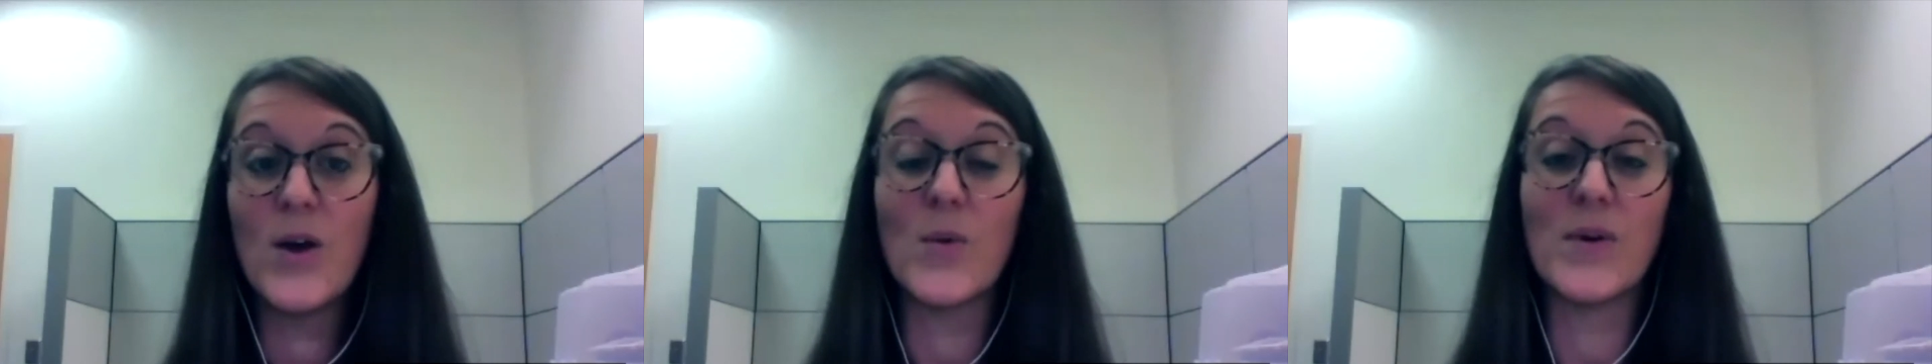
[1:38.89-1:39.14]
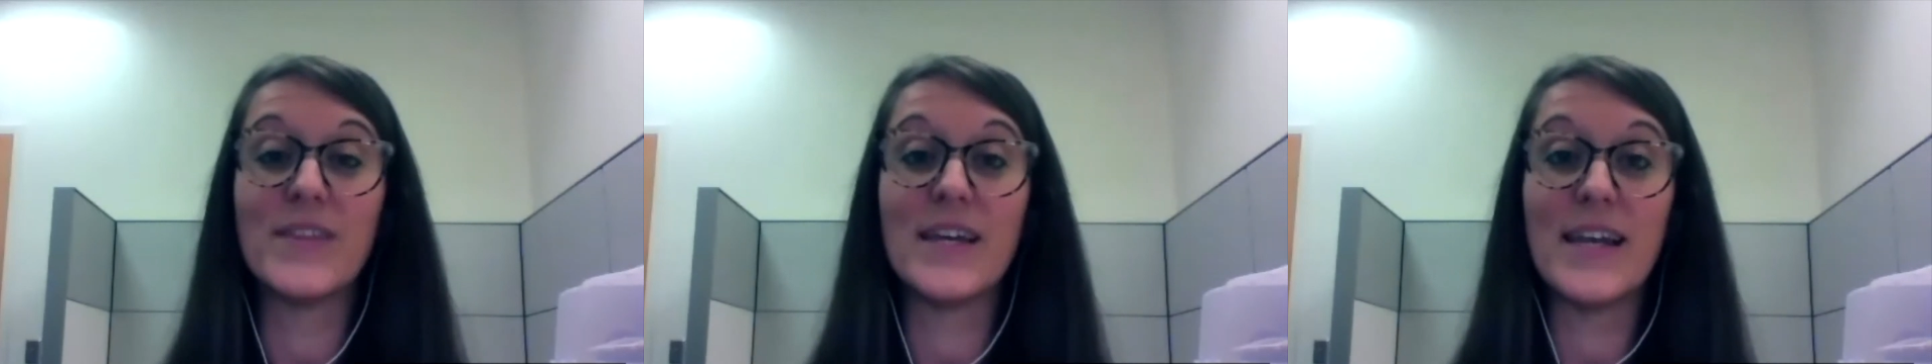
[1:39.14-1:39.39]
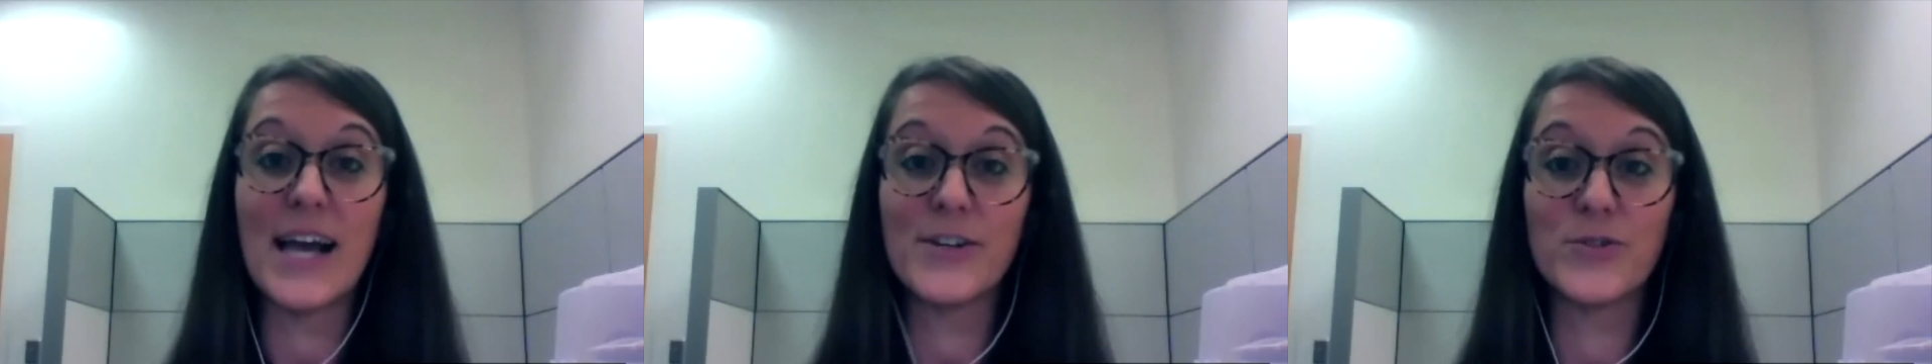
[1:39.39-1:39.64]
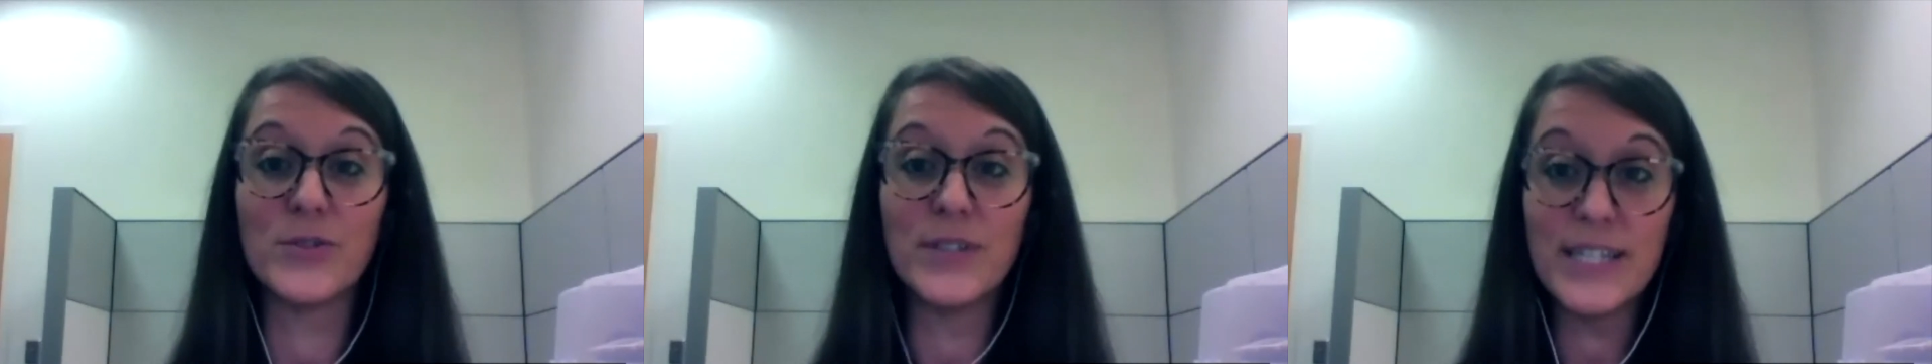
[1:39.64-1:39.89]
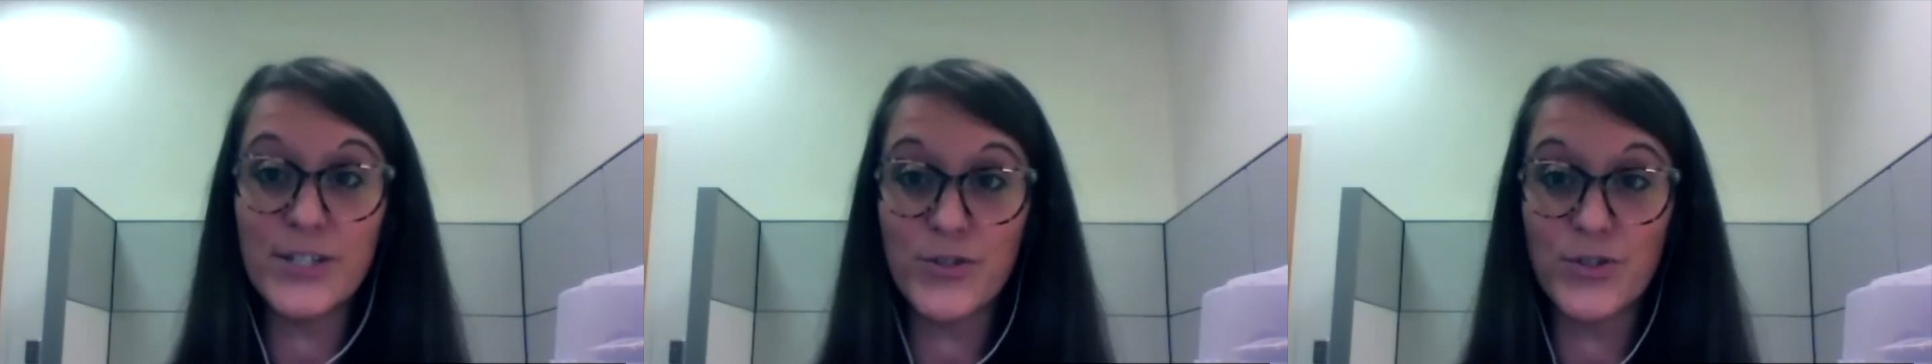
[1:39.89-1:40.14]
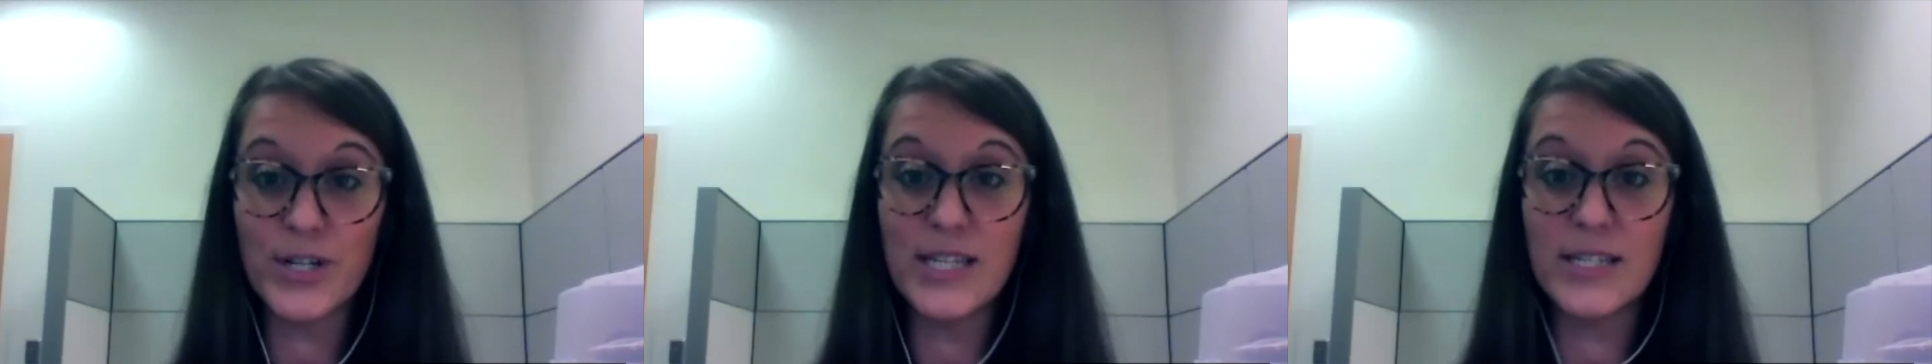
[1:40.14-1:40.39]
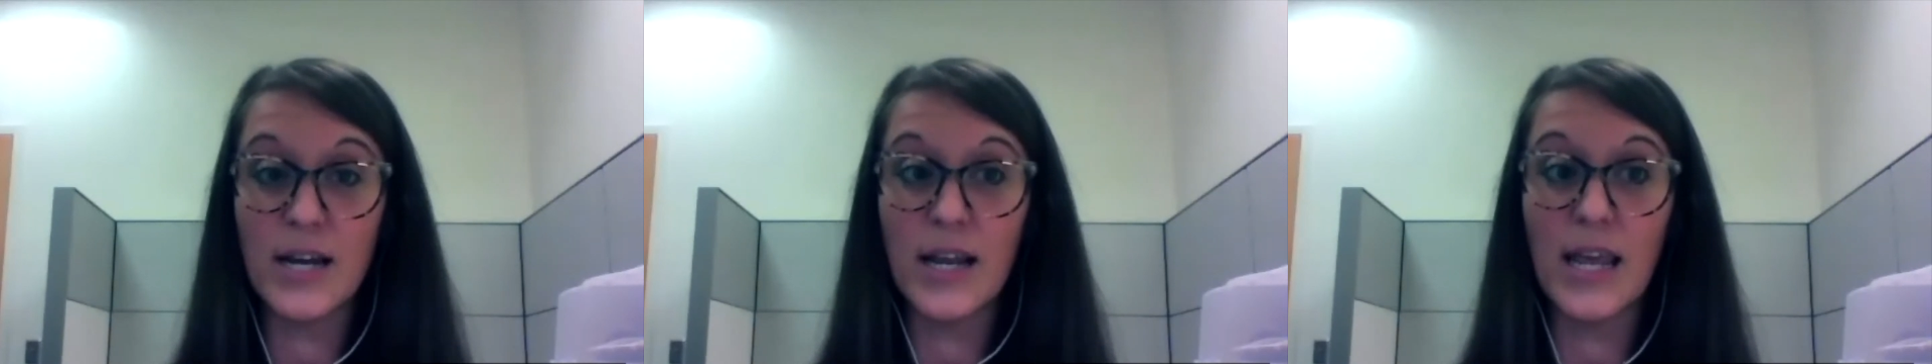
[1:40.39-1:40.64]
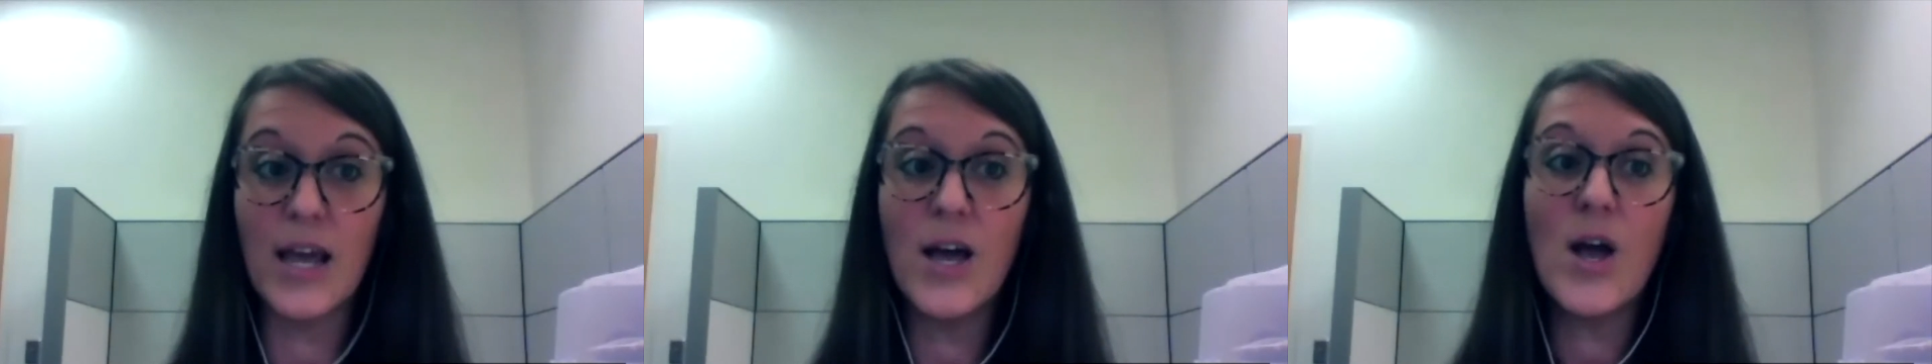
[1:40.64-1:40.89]
With a natural history
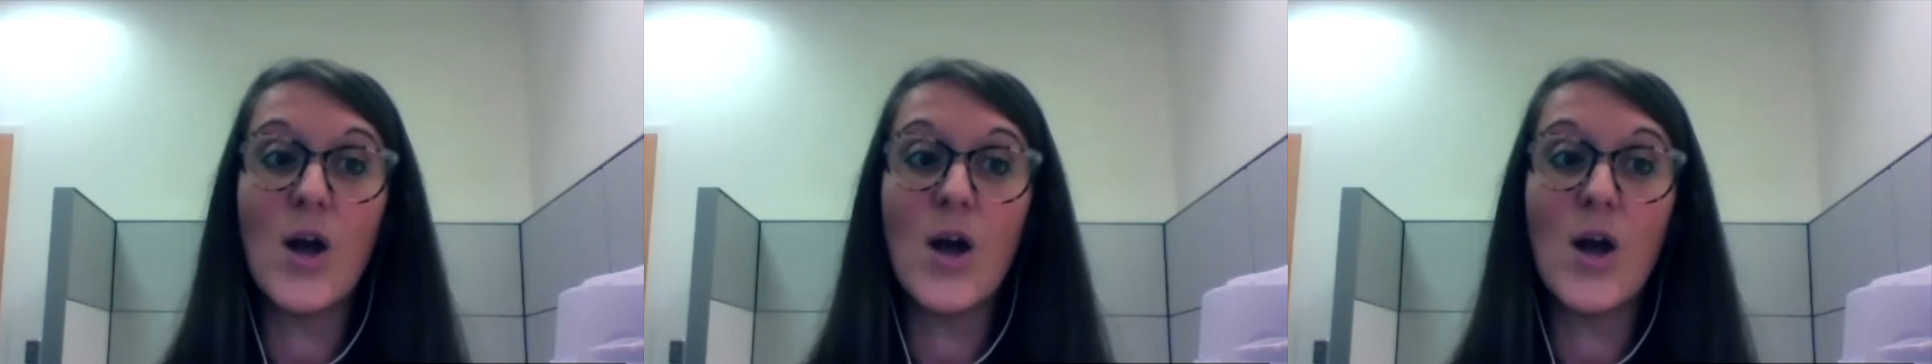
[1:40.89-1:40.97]
study,